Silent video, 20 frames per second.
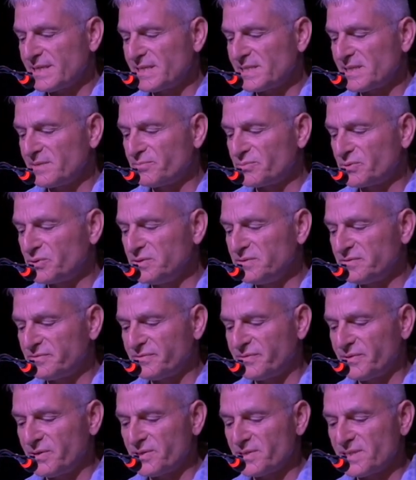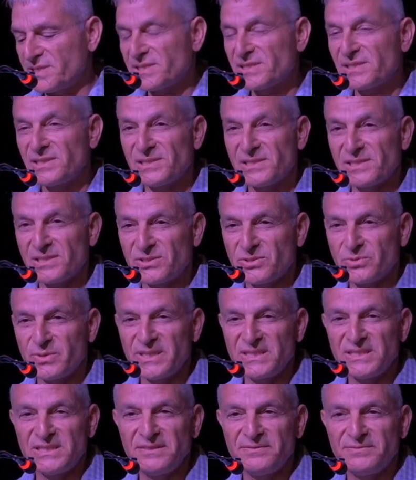has improved further since the
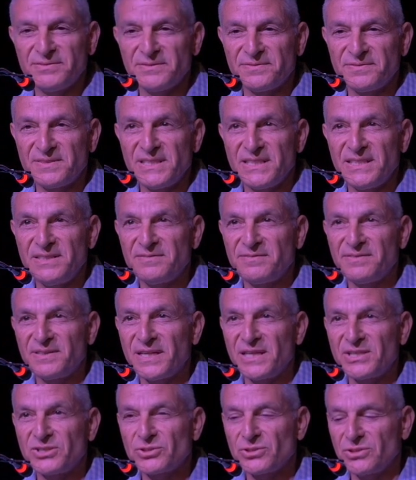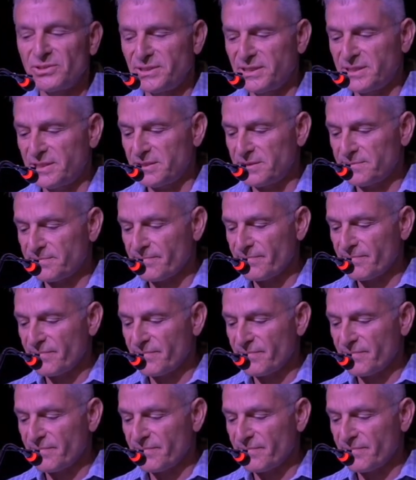2015 financial year.